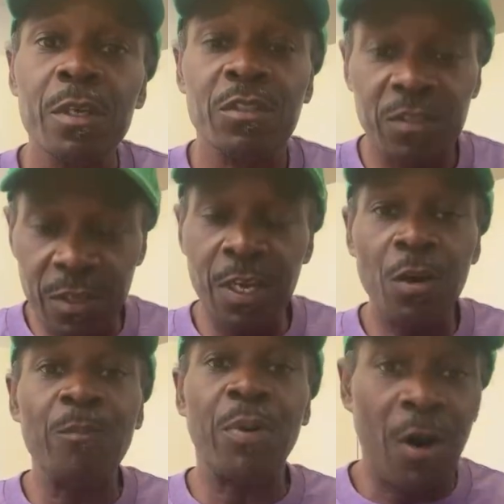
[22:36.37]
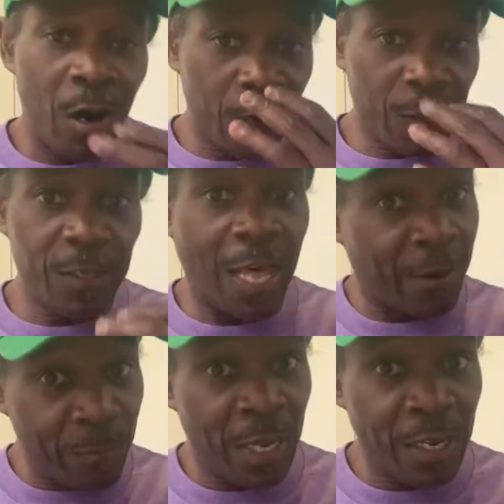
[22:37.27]
She's in a park like
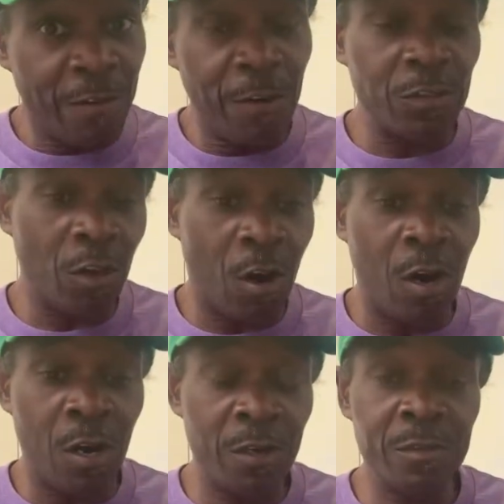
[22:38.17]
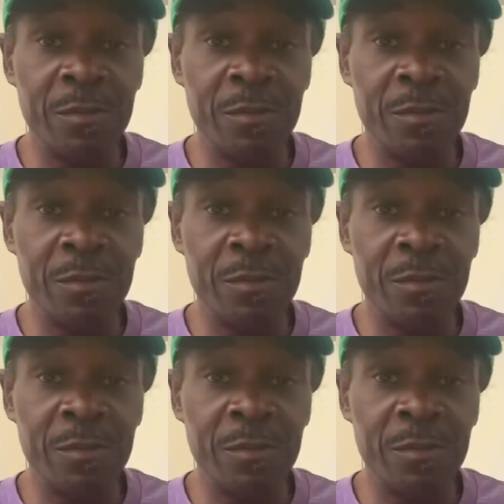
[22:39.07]
many of us are.